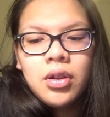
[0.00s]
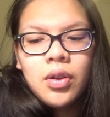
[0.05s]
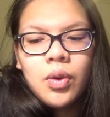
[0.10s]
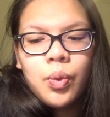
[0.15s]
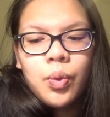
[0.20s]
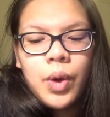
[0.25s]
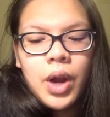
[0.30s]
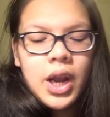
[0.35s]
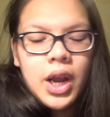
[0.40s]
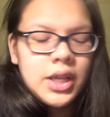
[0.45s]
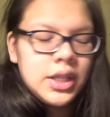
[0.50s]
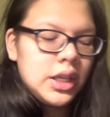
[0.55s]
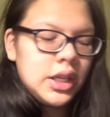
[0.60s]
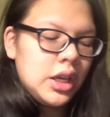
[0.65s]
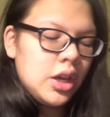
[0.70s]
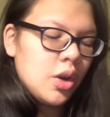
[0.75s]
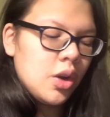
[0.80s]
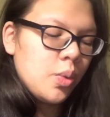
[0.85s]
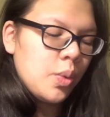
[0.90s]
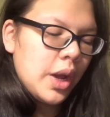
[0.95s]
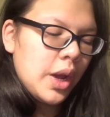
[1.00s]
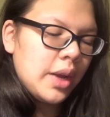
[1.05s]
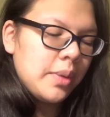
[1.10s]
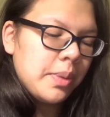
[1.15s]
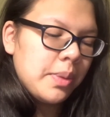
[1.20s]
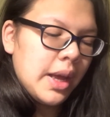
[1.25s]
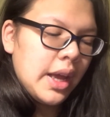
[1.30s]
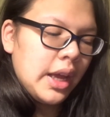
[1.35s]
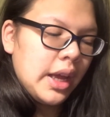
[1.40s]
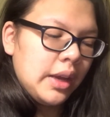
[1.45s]
Where has a year went
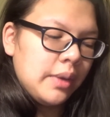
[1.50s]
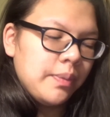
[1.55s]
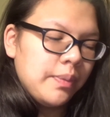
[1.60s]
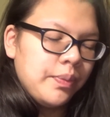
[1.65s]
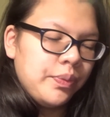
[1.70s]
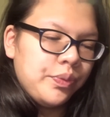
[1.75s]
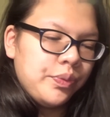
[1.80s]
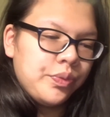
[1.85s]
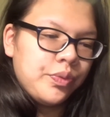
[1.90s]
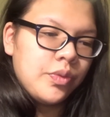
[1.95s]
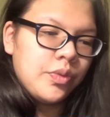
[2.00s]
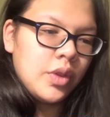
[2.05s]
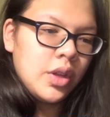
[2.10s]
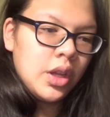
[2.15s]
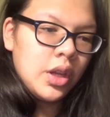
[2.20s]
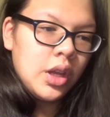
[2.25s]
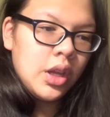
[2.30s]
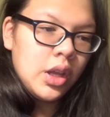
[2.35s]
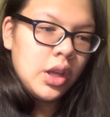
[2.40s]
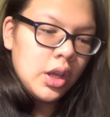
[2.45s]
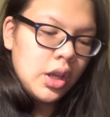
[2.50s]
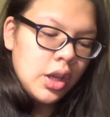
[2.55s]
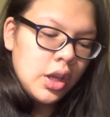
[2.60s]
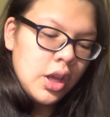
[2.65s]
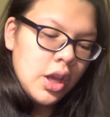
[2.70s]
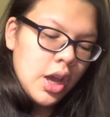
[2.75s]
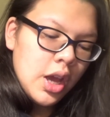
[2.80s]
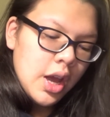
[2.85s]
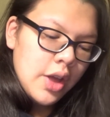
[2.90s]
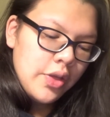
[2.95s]
by?
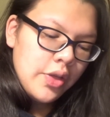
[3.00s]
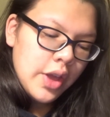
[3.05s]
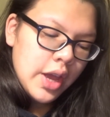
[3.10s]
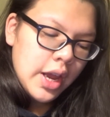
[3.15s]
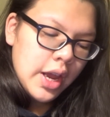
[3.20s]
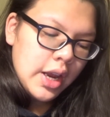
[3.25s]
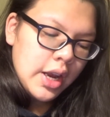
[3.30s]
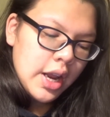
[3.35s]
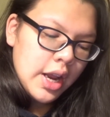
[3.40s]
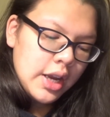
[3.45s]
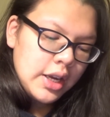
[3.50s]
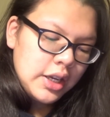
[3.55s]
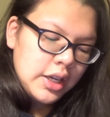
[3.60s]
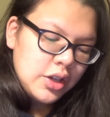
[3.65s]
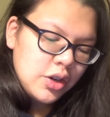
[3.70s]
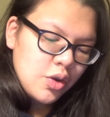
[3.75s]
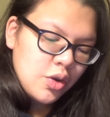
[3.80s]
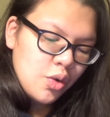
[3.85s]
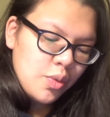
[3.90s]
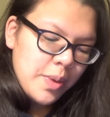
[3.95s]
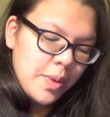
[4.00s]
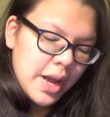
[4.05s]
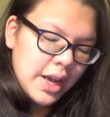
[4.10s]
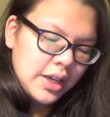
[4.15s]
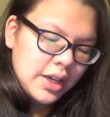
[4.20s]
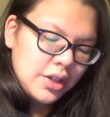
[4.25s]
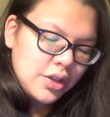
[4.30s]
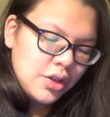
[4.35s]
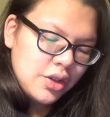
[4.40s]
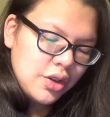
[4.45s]
And then I need to go
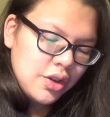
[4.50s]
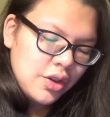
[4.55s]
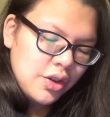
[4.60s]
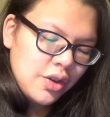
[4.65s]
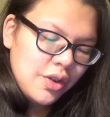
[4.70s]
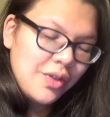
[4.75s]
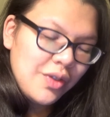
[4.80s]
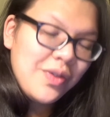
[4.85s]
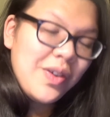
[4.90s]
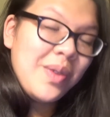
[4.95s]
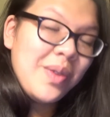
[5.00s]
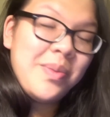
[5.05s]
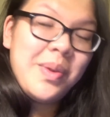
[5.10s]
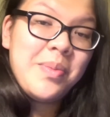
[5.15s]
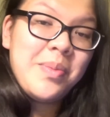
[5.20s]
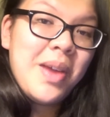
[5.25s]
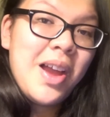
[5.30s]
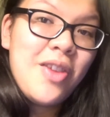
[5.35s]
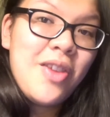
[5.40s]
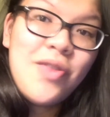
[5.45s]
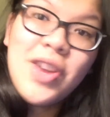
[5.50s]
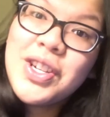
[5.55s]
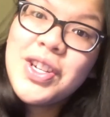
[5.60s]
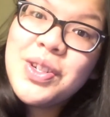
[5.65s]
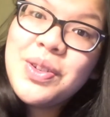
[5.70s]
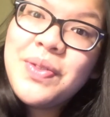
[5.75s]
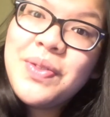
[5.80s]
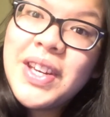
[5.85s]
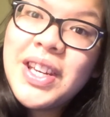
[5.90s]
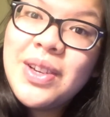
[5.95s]
back to filming my
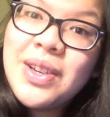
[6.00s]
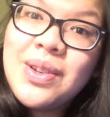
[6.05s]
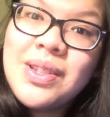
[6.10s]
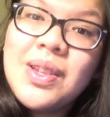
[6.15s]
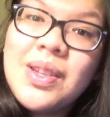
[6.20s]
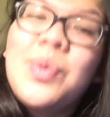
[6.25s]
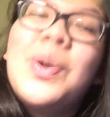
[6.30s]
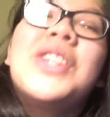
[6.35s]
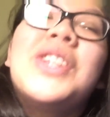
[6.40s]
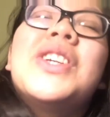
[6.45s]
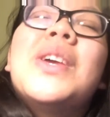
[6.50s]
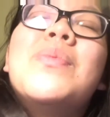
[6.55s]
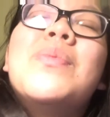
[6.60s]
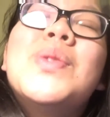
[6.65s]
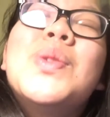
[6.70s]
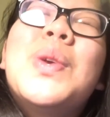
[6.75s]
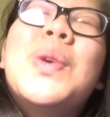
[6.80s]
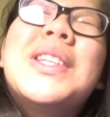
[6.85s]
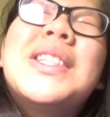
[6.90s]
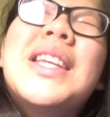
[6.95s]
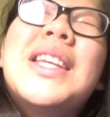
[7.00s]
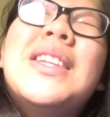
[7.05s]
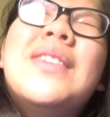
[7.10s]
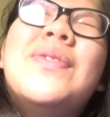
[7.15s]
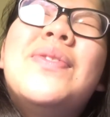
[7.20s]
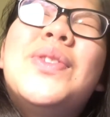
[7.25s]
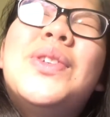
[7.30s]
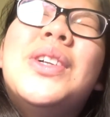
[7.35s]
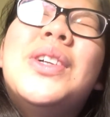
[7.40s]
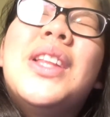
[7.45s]
original videos, which I'm so
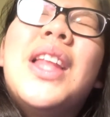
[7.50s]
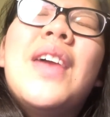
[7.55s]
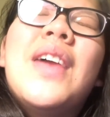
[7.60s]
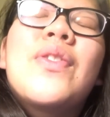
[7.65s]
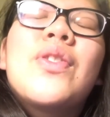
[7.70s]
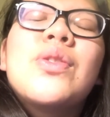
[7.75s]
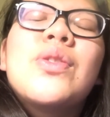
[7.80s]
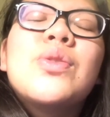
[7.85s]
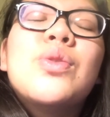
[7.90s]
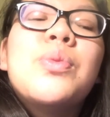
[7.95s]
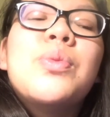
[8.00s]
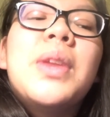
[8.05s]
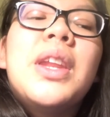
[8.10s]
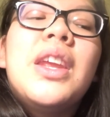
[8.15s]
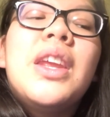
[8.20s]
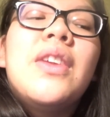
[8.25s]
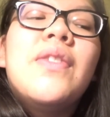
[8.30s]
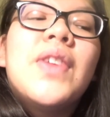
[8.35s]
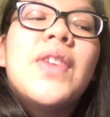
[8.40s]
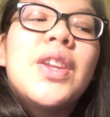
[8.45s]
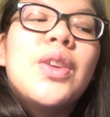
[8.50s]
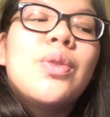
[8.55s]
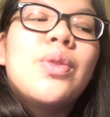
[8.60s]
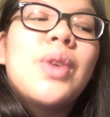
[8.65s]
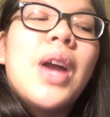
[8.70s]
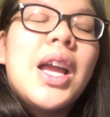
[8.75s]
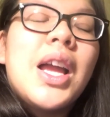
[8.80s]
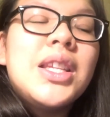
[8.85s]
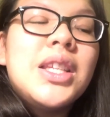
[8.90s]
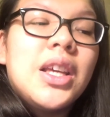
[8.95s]
excited for. Like, I've got so many
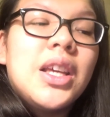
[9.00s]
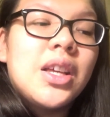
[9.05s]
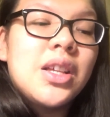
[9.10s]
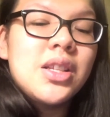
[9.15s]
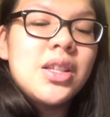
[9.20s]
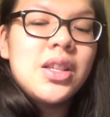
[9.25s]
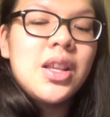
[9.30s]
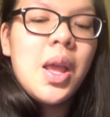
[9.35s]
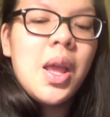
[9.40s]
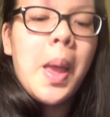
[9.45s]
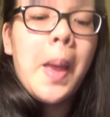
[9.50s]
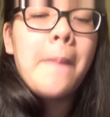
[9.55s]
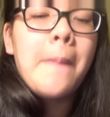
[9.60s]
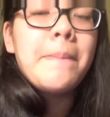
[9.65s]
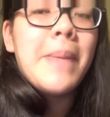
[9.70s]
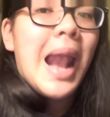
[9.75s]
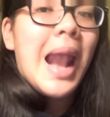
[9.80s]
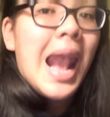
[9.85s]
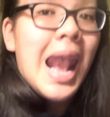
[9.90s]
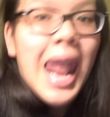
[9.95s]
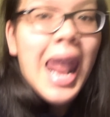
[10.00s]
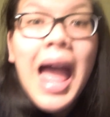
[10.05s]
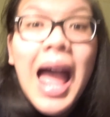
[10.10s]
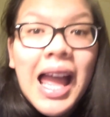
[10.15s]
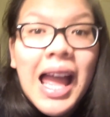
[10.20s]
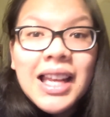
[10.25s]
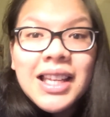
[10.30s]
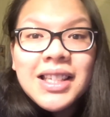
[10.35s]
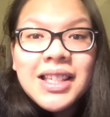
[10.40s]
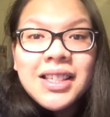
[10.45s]
video ideas
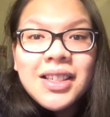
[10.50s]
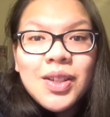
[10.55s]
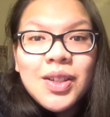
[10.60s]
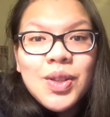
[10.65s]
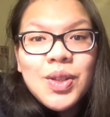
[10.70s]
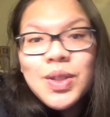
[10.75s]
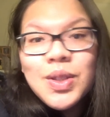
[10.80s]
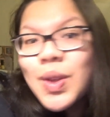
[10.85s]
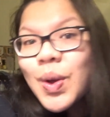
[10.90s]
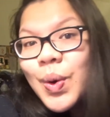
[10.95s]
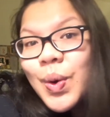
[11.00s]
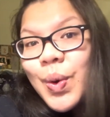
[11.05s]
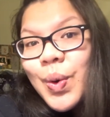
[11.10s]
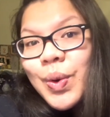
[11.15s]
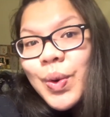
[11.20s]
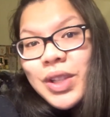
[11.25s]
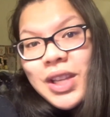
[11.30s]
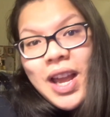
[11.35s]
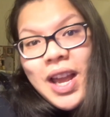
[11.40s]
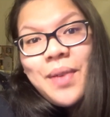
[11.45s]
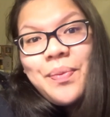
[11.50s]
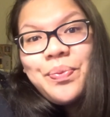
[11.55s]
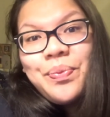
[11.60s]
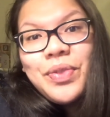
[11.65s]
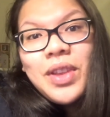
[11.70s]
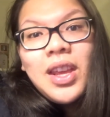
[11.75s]
planned. So, yeah.